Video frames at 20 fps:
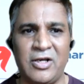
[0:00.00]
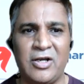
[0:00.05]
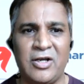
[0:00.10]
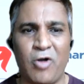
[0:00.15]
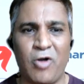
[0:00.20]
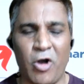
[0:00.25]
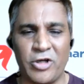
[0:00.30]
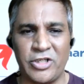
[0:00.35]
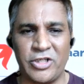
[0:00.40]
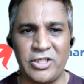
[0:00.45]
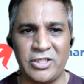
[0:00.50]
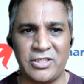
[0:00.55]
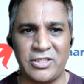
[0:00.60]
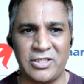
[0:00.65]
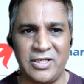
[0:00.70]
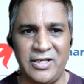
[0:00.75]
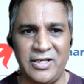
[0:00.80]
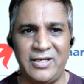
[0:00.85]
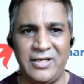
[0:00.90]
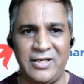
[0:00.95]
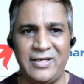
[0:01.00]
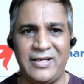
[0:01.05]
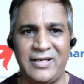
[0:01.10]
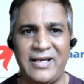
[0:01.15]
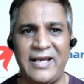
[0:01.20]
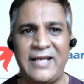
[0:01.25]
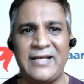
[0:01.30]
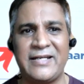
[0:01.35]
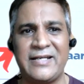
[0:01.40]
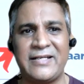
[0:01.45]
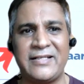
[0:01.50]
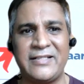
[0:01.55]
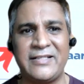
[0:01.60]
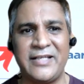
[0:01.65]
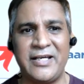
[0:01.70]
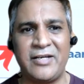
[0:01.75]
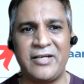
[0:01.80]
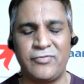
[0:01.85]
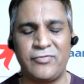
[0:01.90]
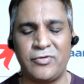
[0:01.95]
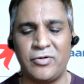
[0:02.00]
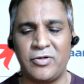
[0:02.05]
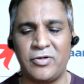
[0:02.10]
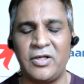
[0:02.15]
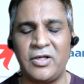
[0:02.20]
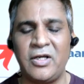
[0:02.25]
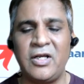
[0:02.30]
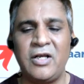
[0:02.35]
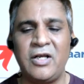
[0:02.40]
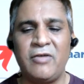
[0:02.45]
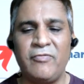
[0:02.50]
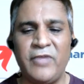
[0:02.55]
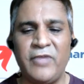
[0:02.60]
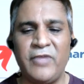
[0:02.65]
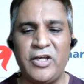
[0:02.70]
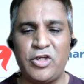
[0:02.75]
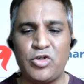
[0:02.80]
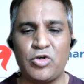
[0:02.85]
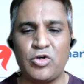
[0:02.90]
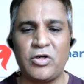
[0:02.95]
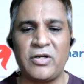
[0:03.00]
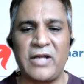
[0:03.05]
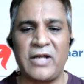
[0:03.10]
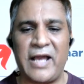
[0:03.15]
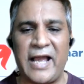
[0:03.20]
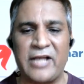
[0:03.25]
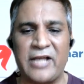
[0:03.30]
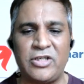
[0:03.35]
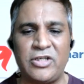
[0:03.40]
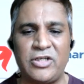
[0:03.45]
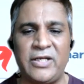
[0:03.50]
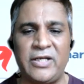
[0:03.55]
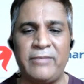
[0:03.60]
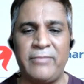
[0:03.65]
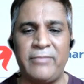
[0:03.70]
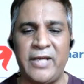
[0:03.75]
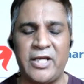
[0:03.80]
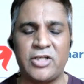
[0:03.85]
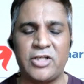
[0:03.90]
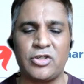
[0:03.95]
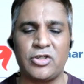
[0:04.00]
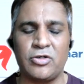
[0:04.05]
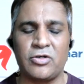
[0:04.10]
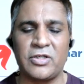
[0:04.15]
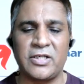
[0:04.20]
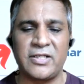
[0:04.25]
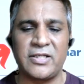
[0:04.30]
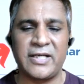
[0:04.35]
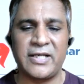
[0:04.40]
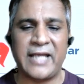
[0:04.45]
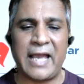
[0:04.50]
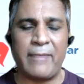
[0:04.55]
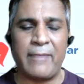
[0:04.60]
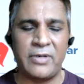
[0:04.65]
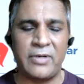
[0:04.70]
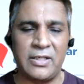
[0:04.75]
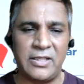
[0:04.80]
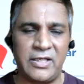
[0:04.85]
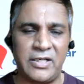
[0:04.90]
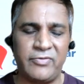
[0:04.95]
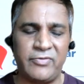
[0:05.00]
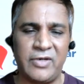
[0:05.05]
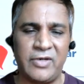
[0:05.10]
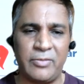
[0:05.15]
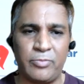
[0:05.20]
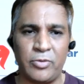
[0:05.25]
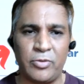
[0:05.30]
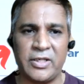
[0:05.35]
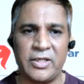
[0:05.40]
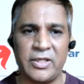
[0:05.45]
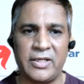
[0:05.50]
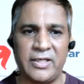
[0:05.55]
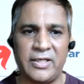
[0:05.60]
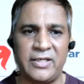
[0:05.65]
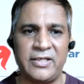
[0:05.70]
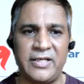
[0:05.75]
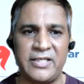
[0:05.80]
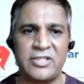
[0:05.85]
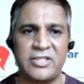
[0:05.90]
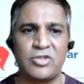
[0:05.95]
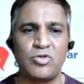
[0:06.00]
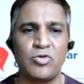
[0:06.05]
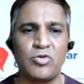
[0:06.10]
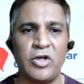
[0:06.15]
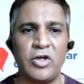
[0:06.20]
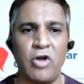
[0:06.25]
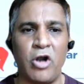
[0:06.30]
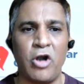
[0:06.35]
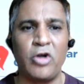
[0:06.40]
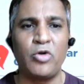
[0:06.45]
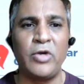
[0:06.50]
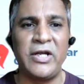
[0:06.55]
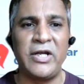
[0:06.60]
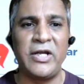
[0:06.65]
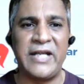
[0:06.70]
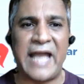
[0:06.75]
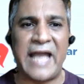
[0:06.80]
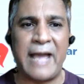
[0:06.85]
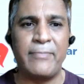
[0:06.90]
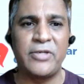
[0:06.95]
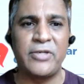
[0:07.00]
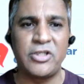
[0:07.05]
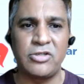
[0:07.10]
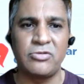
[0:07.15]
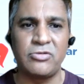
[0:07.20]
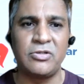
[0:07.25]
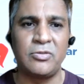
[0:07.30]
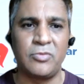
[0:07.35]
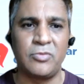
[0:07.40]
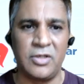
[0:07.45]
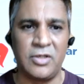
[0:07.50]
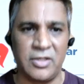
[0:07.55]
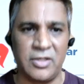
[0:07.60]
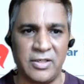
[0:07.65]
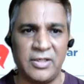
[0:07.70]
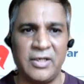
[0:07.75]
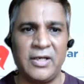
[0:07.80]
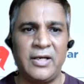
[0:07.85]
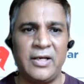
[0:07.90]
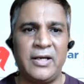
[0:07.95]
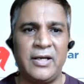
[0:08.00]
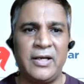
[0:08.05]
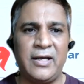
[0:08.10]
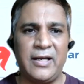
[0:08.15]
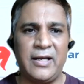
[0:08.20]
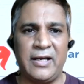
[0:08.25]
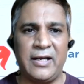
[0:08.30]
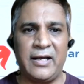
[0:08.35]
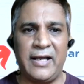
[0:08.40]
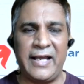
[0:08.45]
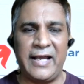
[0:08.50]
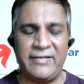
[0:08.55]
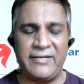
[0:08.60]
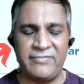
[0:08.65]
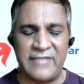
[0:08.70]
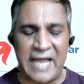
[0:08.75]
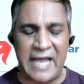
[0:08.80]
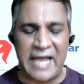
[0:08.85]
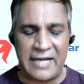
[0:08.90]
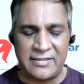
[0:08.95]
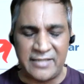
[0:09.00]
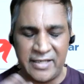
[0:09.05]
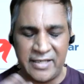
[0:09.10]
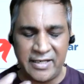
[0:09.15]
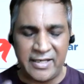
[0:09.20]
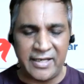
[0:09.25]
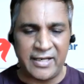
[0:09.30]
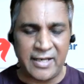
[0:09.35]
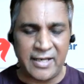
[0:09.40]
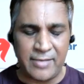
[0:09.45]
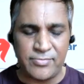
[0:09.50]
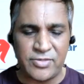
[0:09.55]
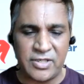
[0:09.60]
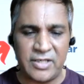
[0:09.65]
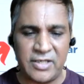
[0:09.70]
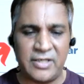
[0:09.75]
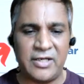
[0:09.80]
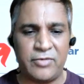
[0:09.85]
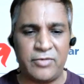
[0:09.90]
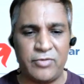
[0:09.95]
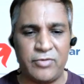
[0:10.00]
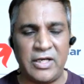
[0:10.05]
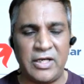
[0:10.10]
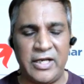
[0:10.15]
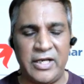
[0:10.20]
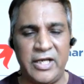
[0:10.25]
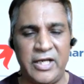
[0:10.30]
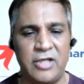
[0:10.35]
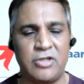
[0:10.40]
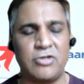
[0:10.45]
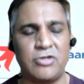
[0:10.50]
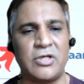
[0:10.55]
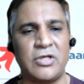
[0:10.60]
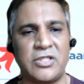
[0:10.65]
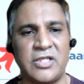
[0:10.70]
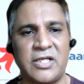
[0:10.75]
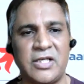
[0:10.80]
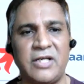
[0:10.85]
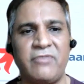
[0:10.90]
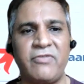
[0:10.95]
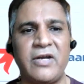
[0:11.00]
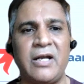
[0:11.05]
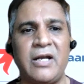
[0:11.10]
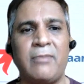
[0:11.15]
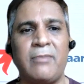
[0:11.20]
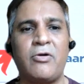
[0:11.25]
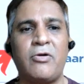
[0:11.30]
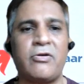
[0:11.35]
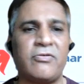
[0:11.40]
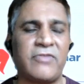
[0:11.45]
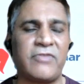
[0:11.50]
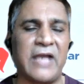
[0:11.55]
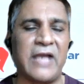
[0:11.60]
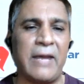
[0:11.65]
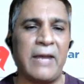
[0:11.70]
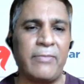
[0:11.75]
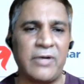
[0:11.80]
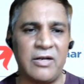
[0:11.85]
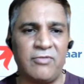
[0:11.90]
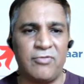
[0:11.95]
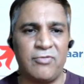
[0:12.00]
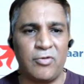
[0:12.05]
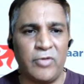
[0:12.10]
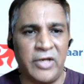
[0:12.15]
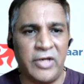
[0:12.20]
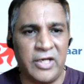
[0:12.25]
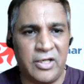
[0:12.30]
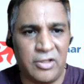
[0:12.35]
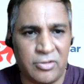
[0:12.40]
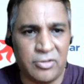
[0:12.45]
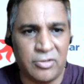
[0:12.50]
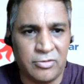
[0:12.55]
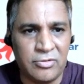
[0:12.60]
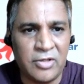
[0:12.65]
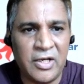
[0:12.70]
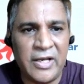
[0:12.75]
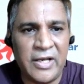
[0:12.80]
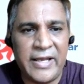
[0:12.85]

cautiously, and therefore we should actually make sure that the capital that we are putting in is not doing damage to the world. And if that thinking comes in, it will lead to a significant amount of capital flowing into